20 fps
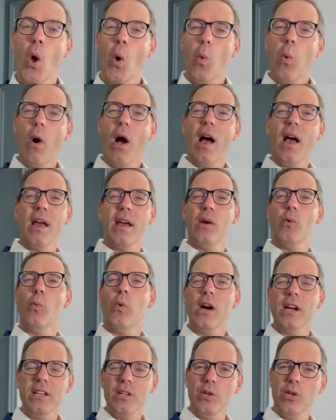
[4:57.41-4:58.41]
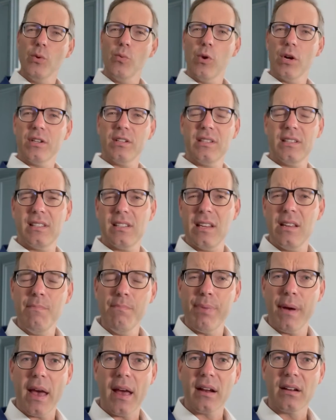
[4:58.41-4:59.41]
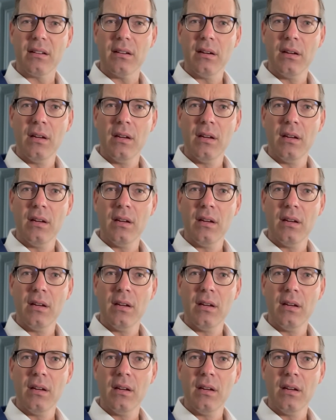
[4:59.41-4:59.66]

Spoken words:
Why? Why do you want it to impact?